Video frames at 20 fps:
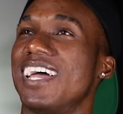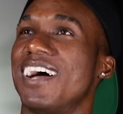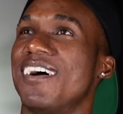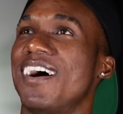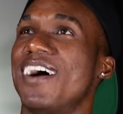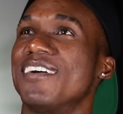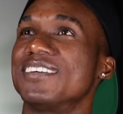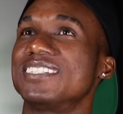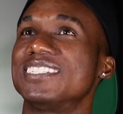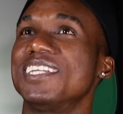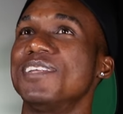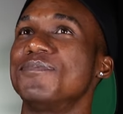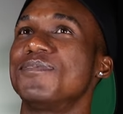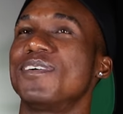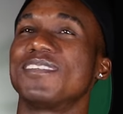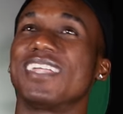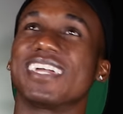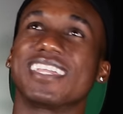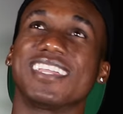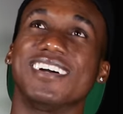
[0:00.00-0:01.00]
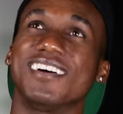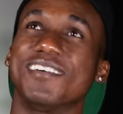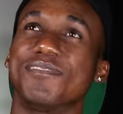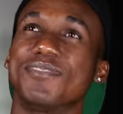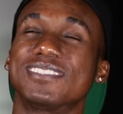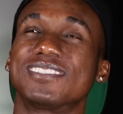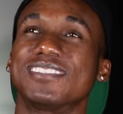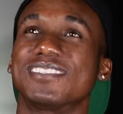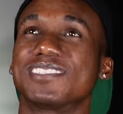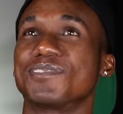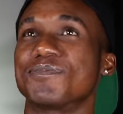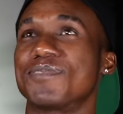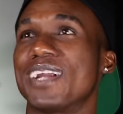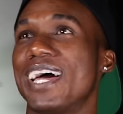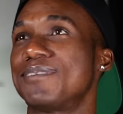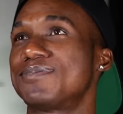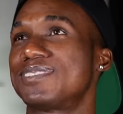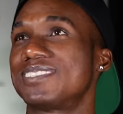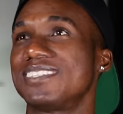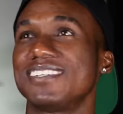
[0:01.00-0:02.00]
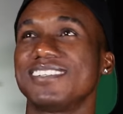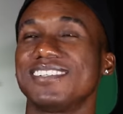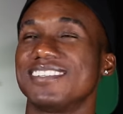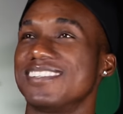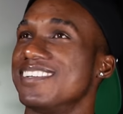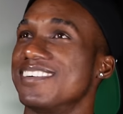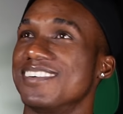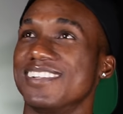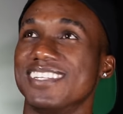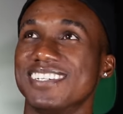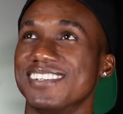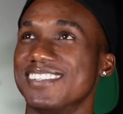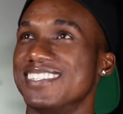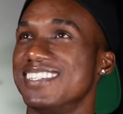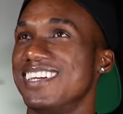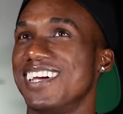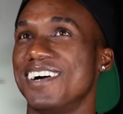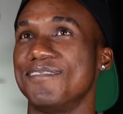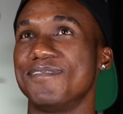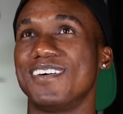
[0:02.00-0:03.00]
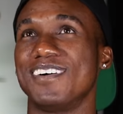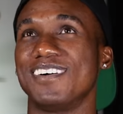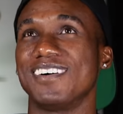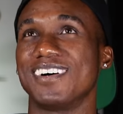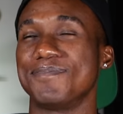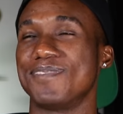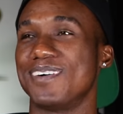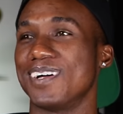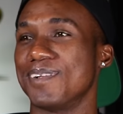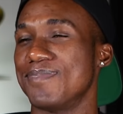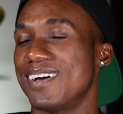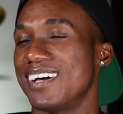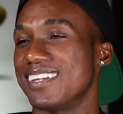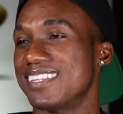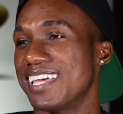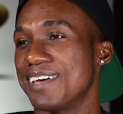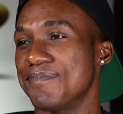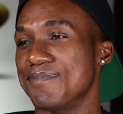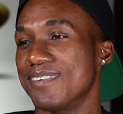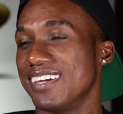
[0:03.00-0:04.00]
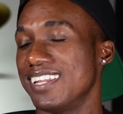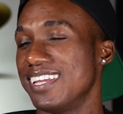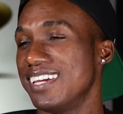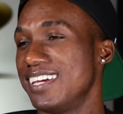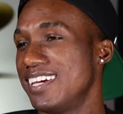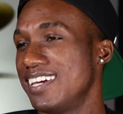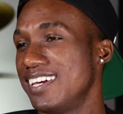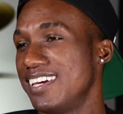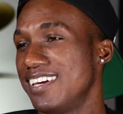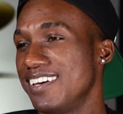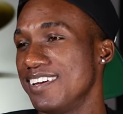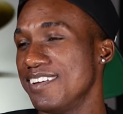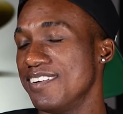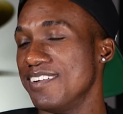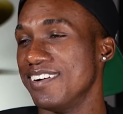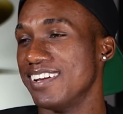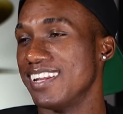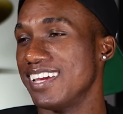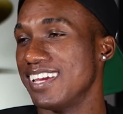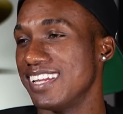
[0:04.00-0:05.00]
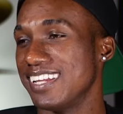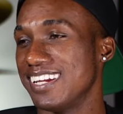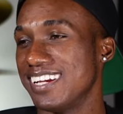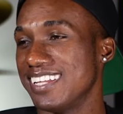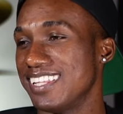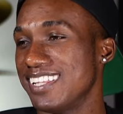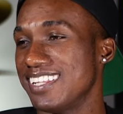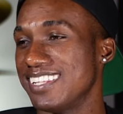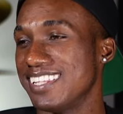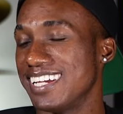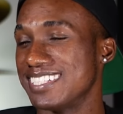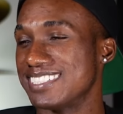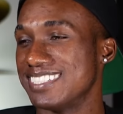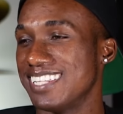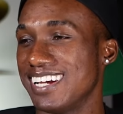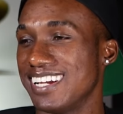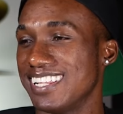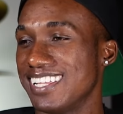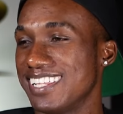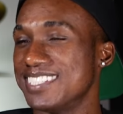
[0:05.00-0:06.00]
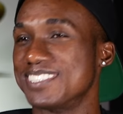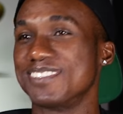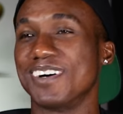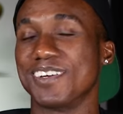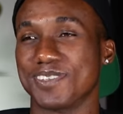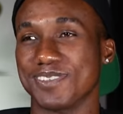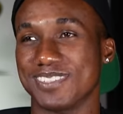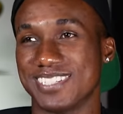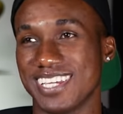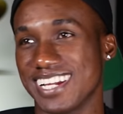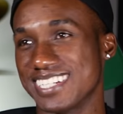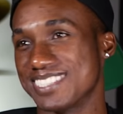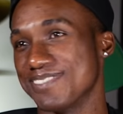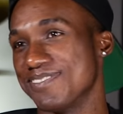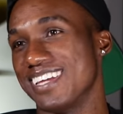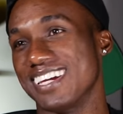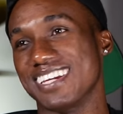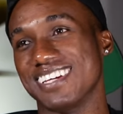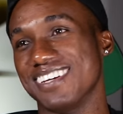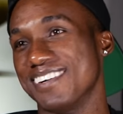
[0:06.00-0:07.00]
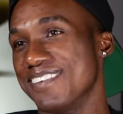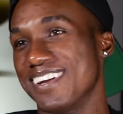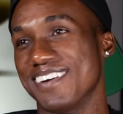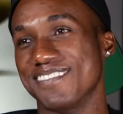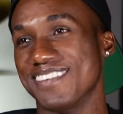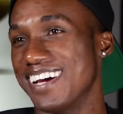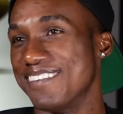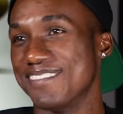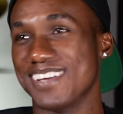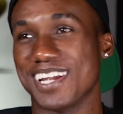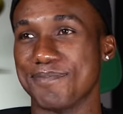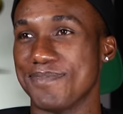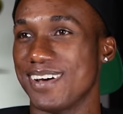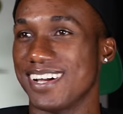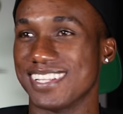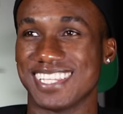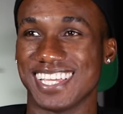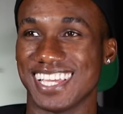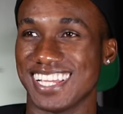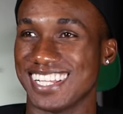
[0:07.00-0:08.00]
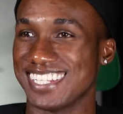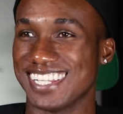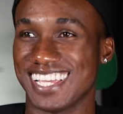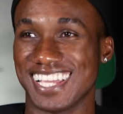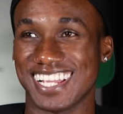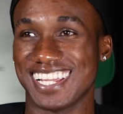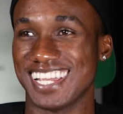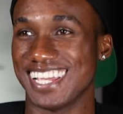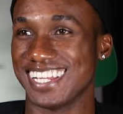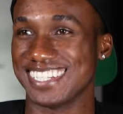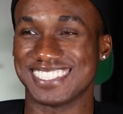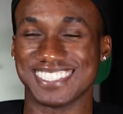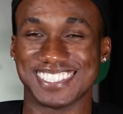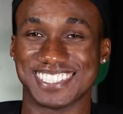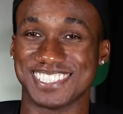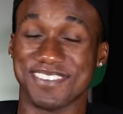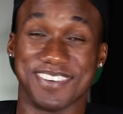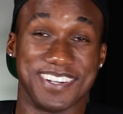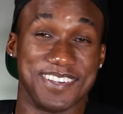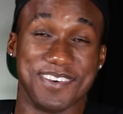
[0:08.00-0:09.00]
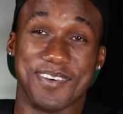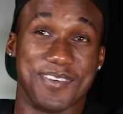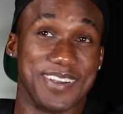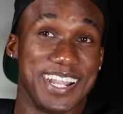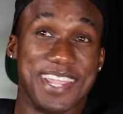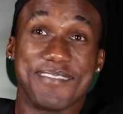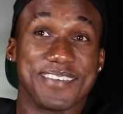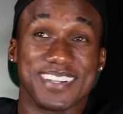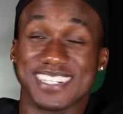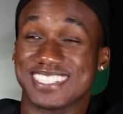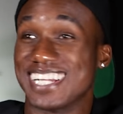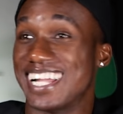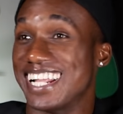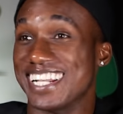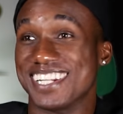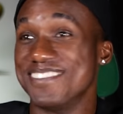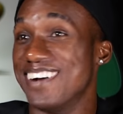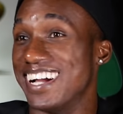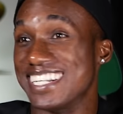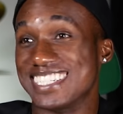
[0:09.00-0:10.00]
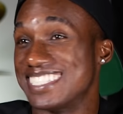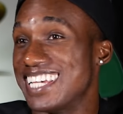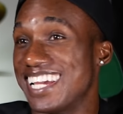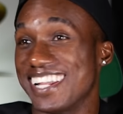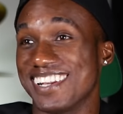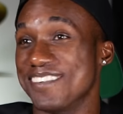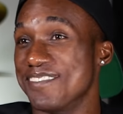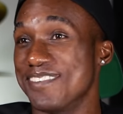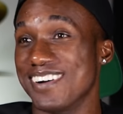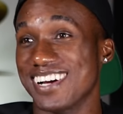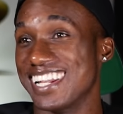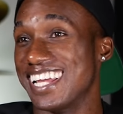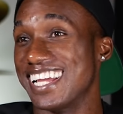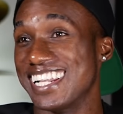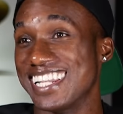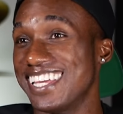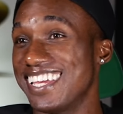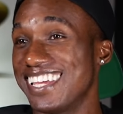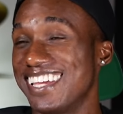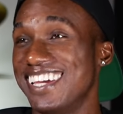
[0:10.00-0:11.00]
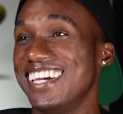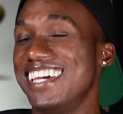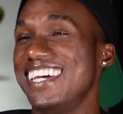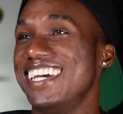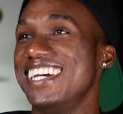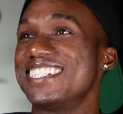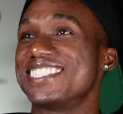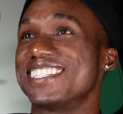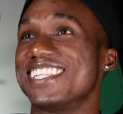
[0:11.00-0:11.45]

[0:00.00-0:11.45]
I was hitting him up like, yo, if it's on some rap shit, you know, I'm all I'm all about that. But, you know, it ain't. That's not. And this is all through text. I'm like, yo, but I'm not I'm not about that that gangster shit or whatever you're trying to do. I just had no fucking idea. Okay.